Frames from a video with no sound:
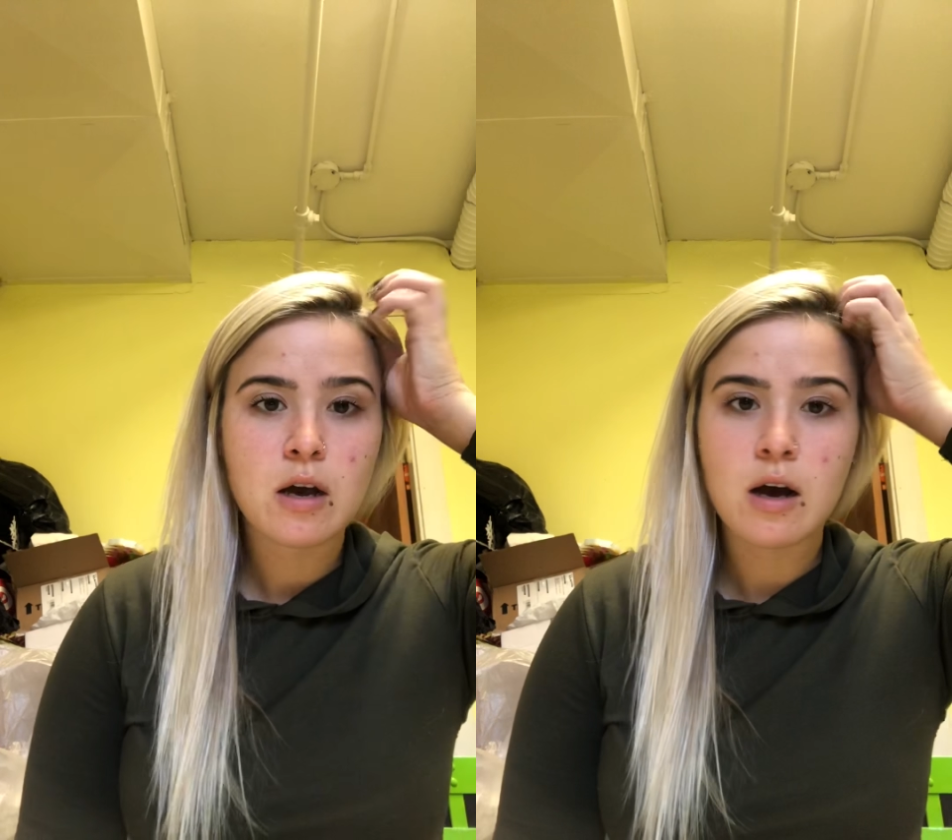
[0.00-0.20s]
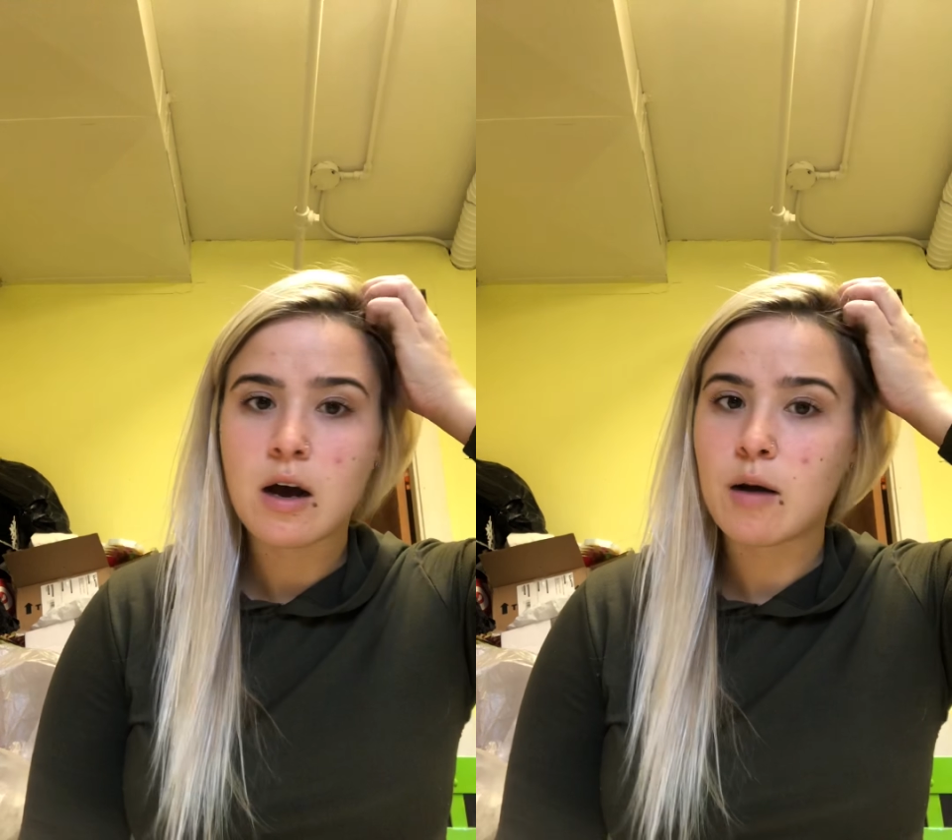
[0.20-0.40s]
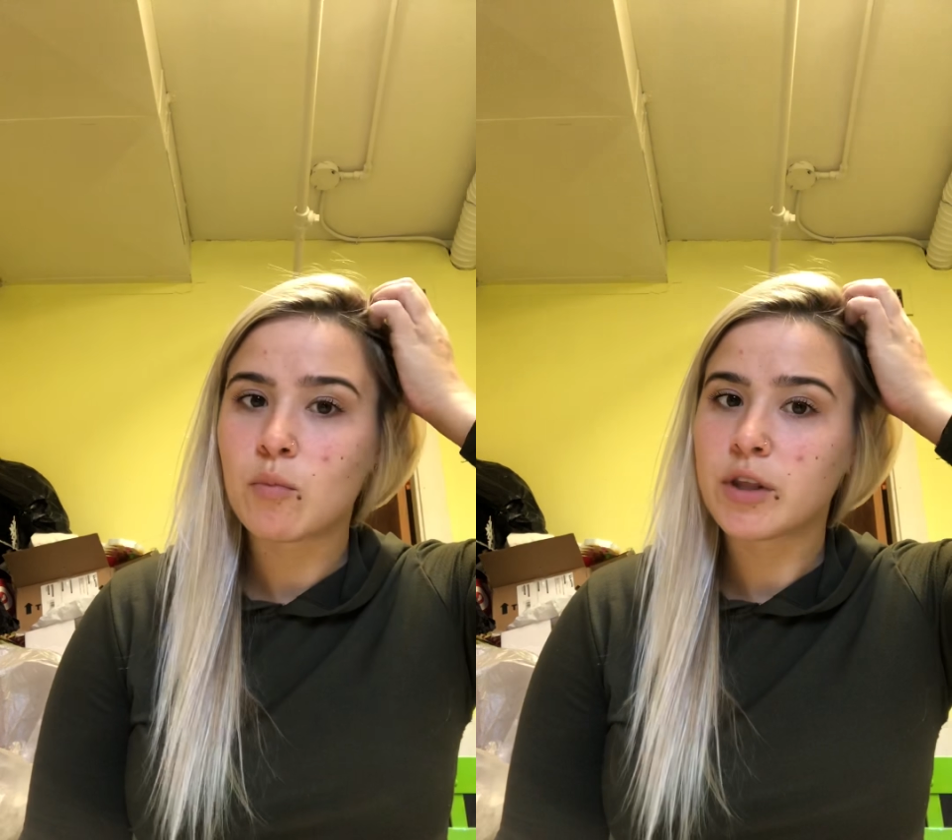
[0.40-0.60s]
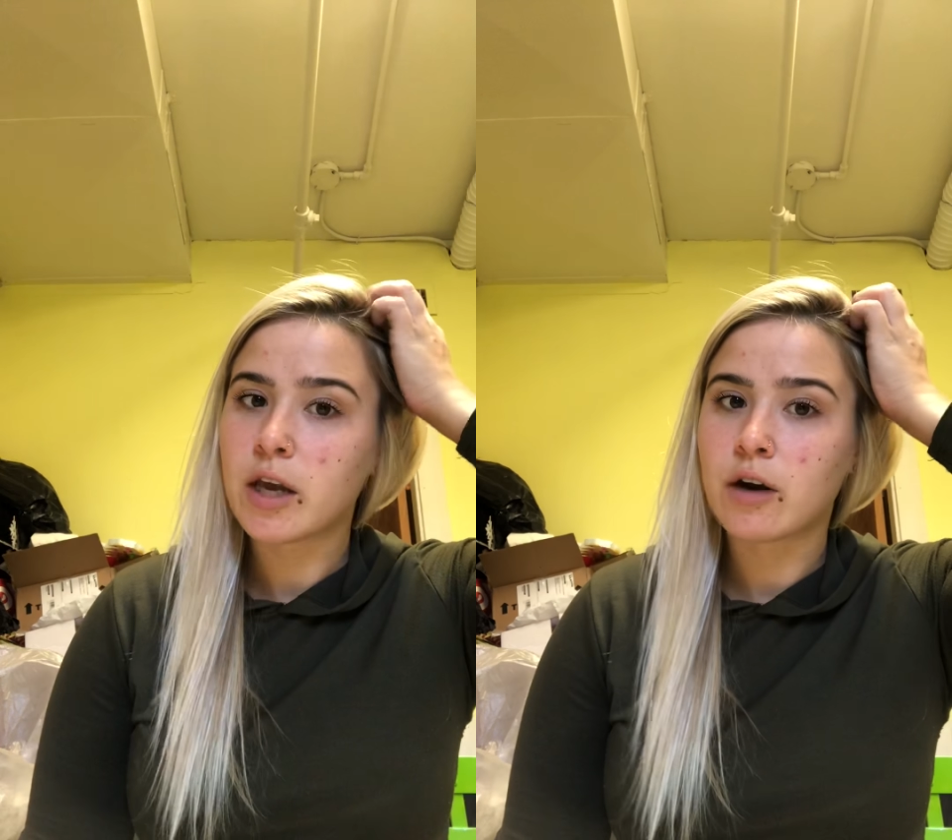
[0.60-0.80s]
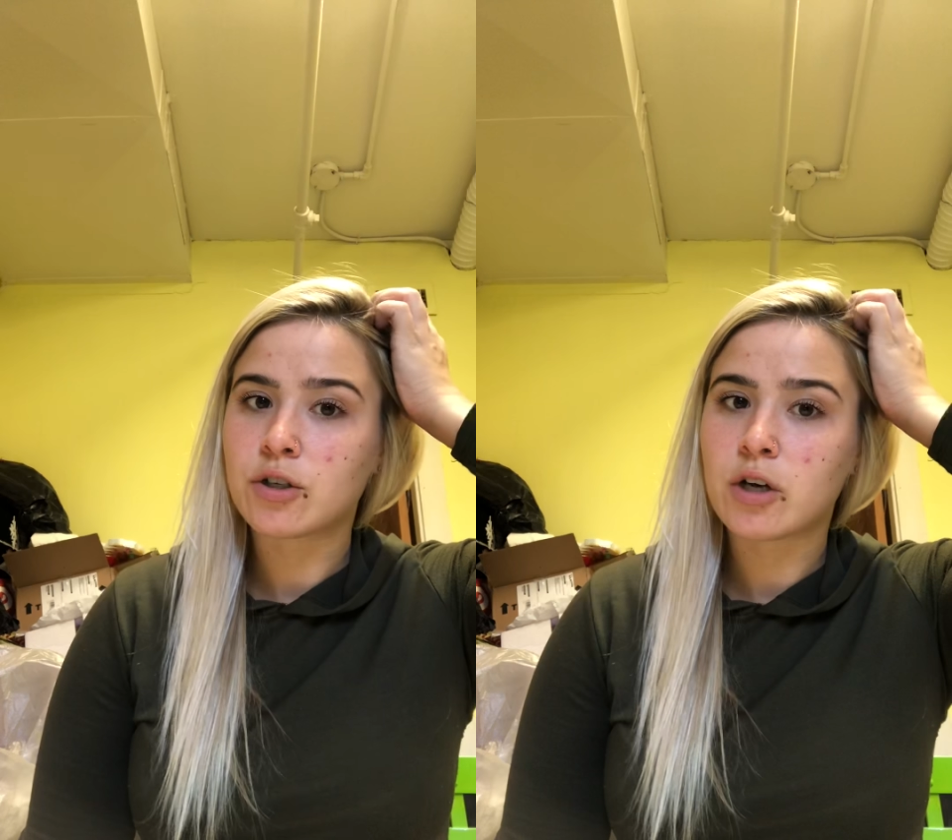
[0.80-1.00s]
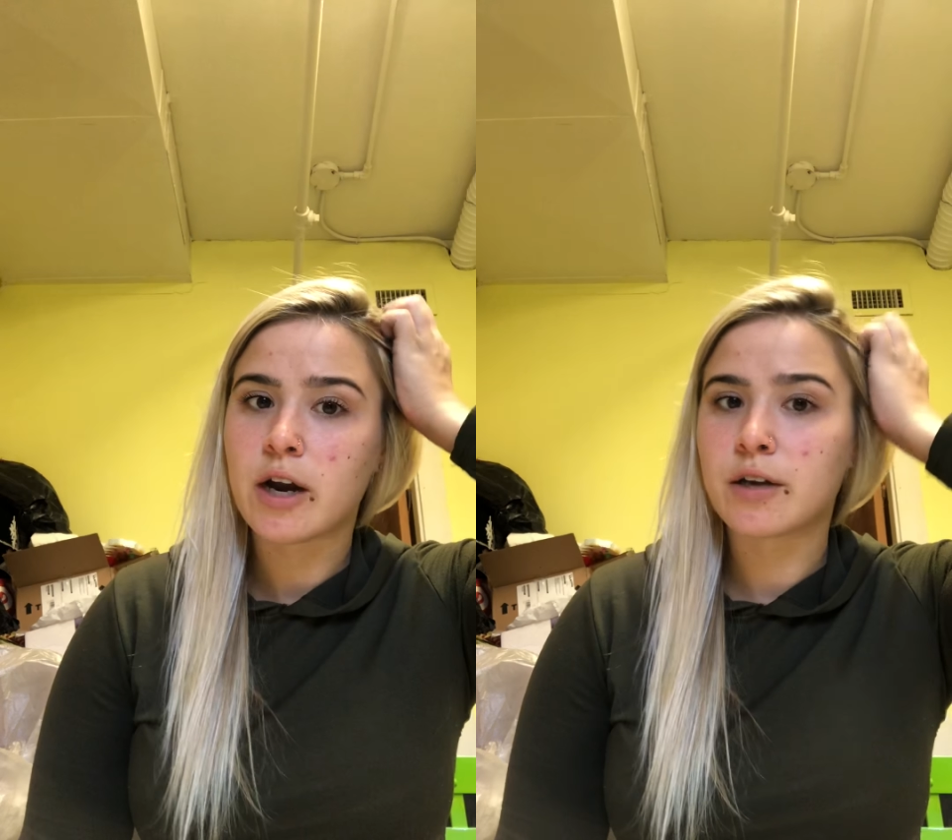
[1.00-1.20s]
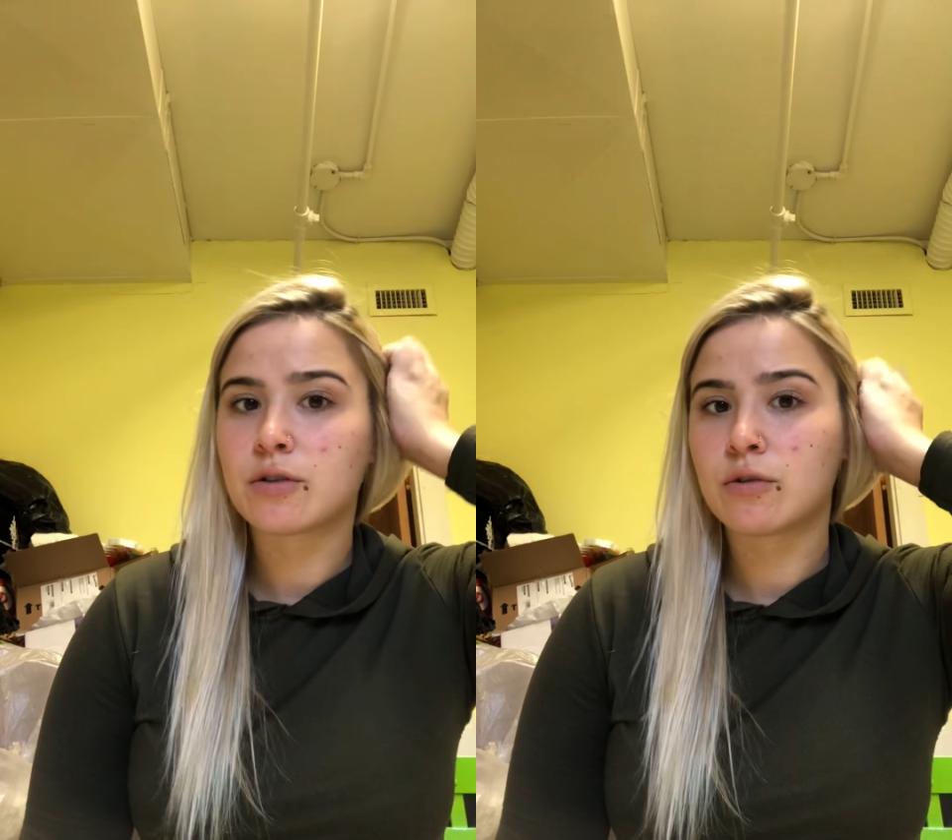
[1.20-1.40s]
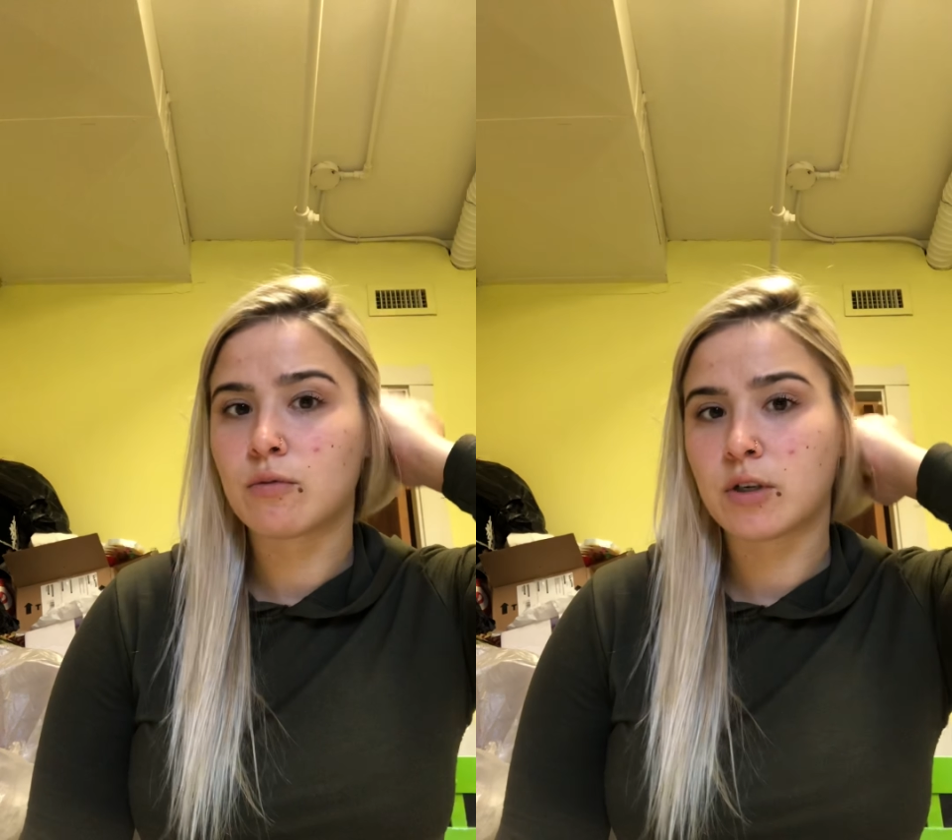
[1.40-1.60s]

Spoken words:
when they are trying to